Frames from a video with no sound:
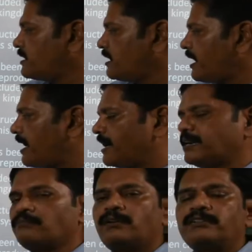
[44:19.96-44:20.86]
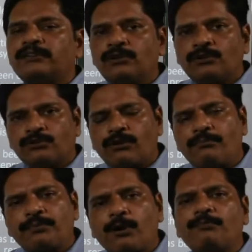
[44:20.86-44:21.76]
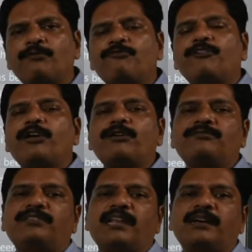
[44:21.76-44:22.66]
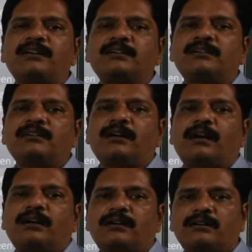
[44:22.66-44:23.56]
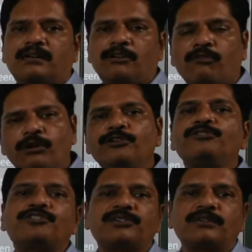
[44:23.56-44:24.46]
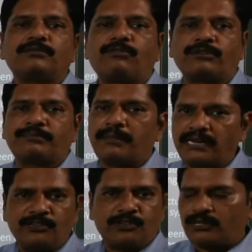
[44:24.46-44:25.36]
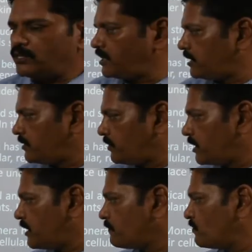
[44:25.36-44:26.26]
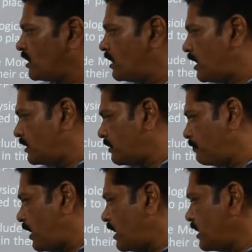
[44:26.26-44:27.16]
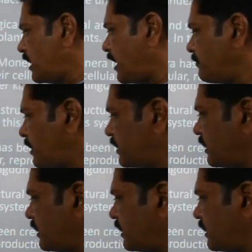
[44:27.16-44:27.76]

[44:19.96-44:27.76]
and animals. So a proper way of their evolution was mentioned there, okay. And the plant and animal